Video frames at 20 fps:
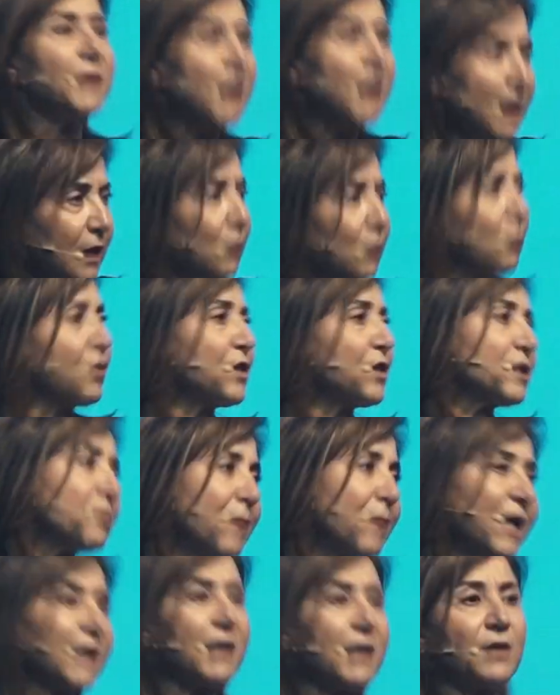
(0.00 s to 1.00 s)
dealing with this
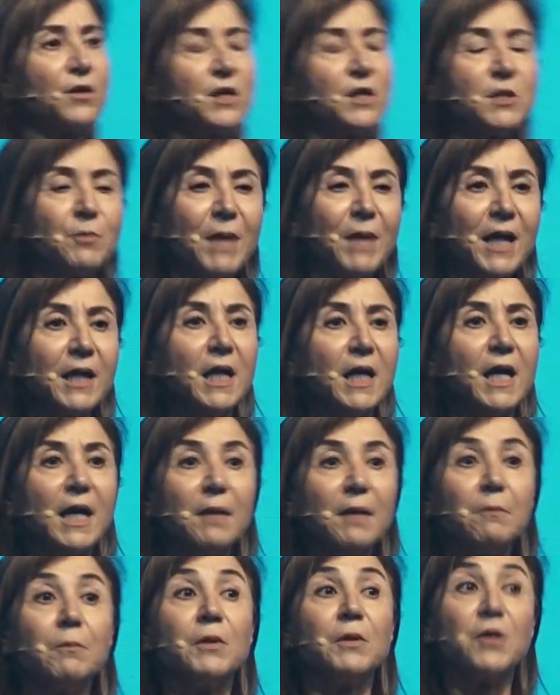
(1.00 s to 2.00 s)
bank and this bank,
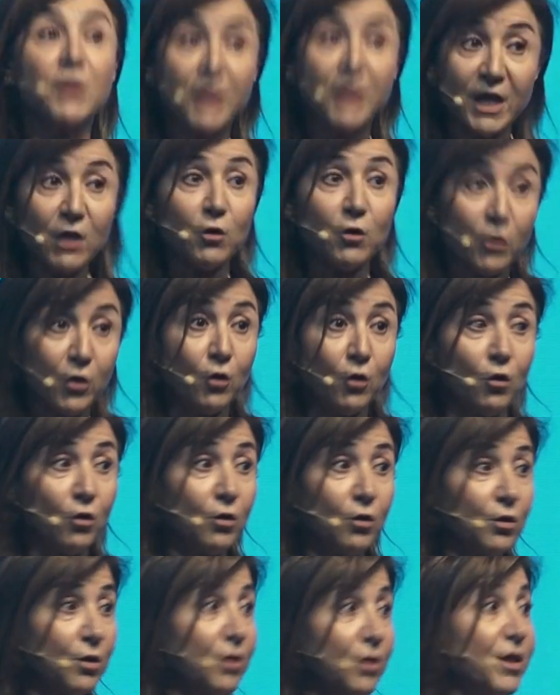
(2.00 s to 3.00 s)

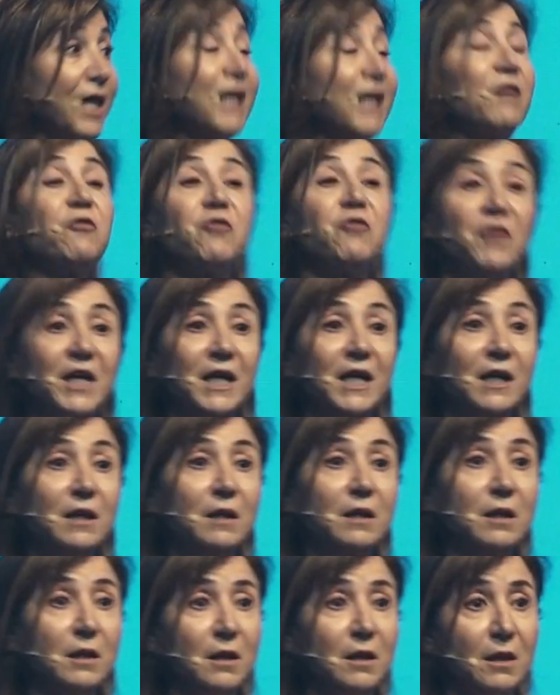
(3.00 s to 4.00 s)
though they
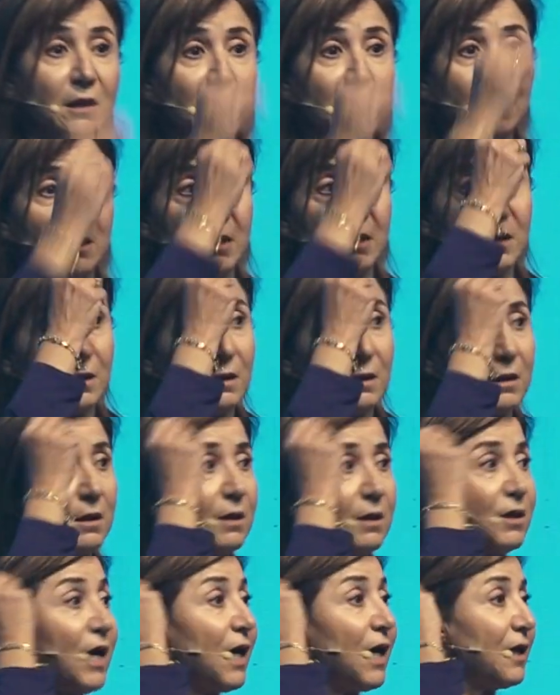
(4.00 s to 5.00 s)
failed
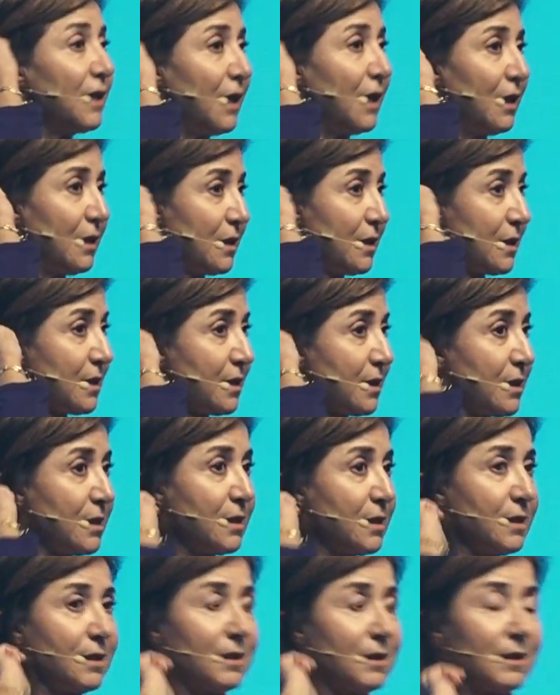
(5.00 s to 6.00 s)
the adults.
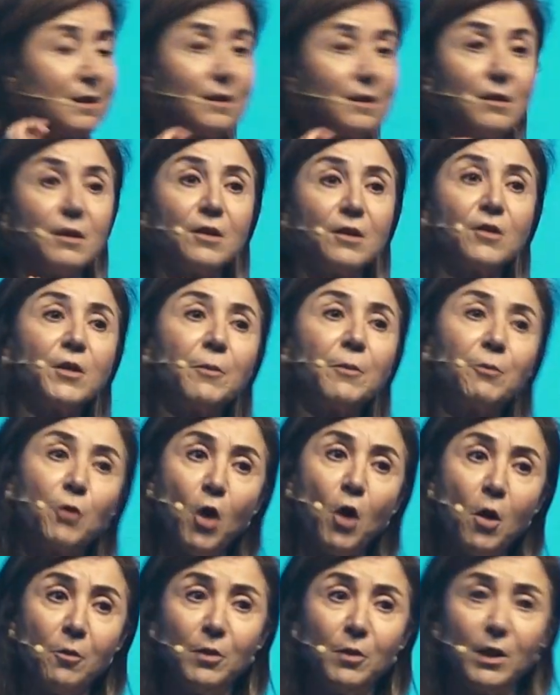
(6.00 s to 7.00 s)
The
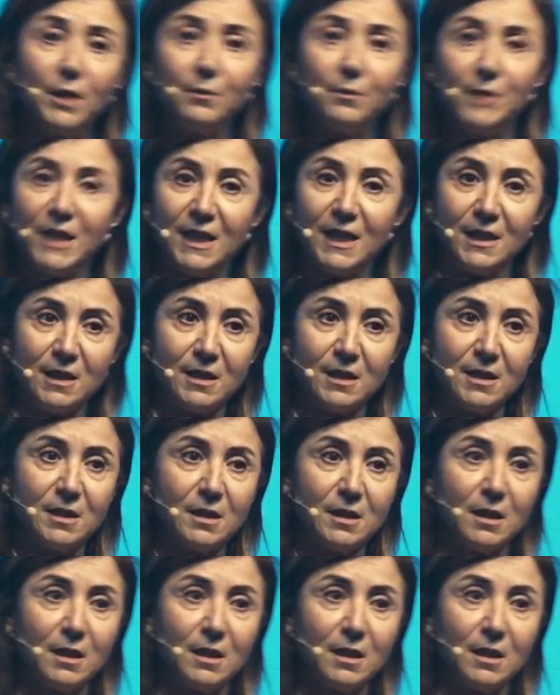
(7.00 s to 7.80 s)
problem is